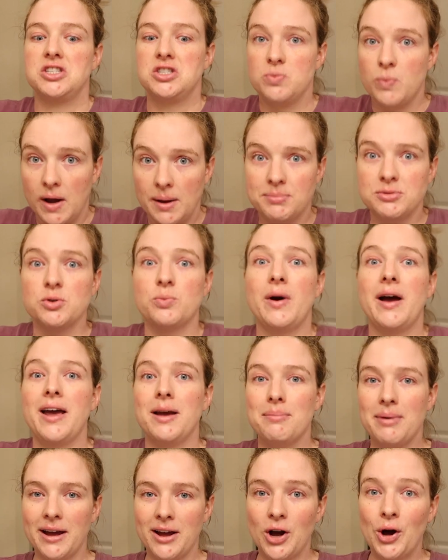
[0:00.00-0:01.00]
swiped
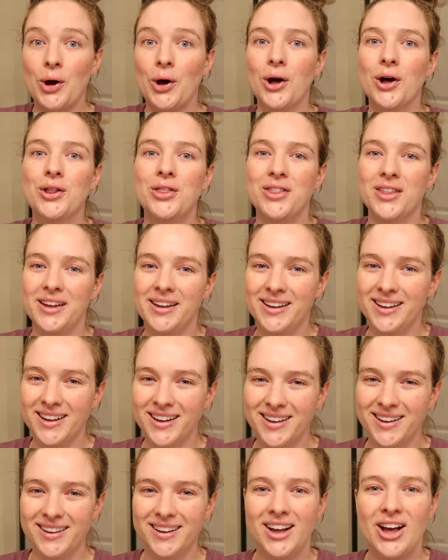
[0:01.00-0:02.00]
away by all
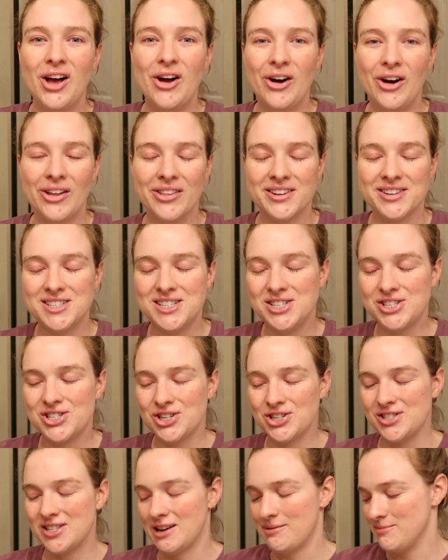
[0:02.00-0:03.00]
all the
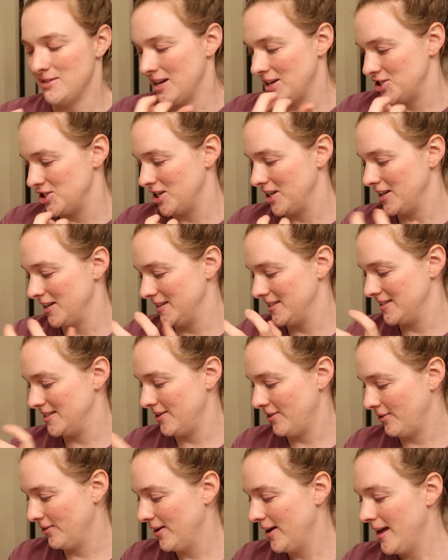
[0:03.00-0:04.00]
t-shirts I'm touching. And
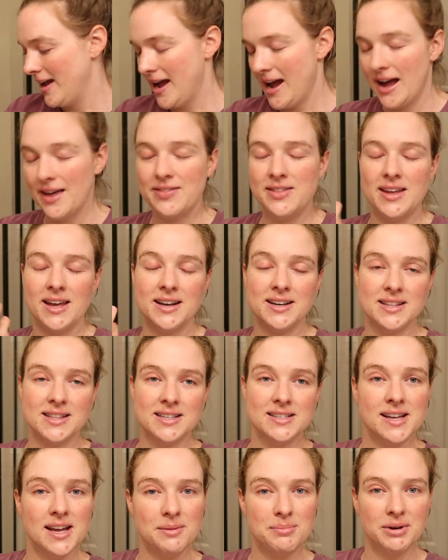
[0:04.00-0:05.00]
so at the end of
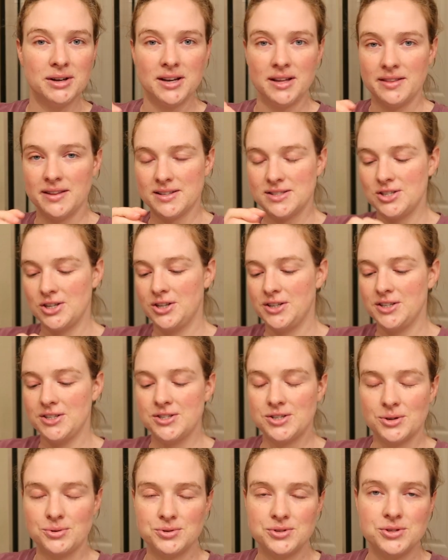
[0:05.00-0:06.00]
the day, putting this on is
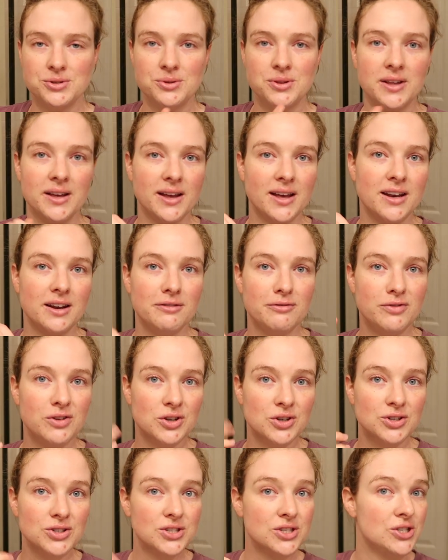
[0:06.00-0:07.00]
so soothing and it
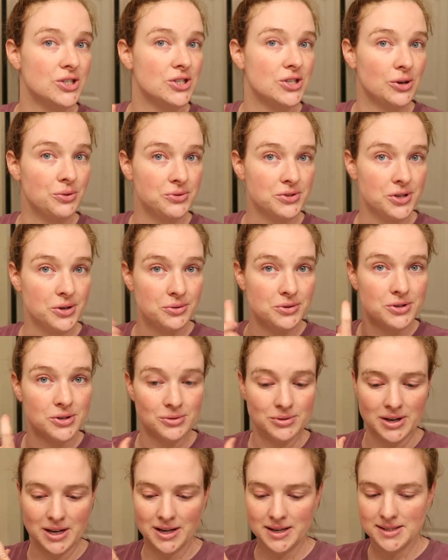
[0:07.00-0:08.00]
feels so, so, so
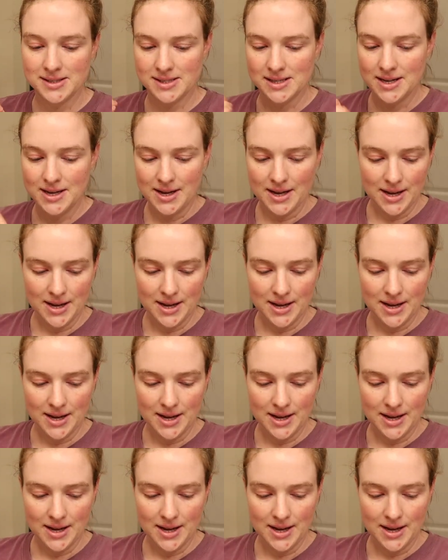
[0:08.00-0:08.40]
nice.